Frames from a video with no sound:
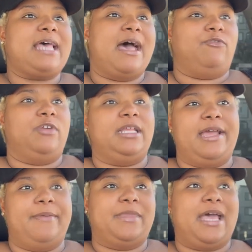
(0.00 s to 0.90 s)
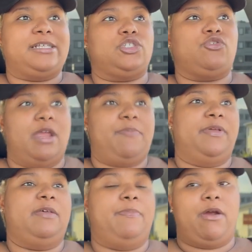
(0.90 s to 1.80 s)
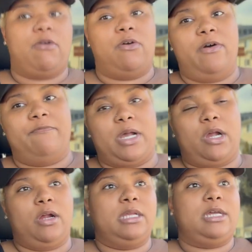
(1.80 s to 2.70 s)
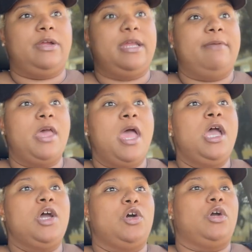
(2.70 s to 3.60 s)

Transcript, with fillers: I really am, like, scraping the barrel of my curly cream.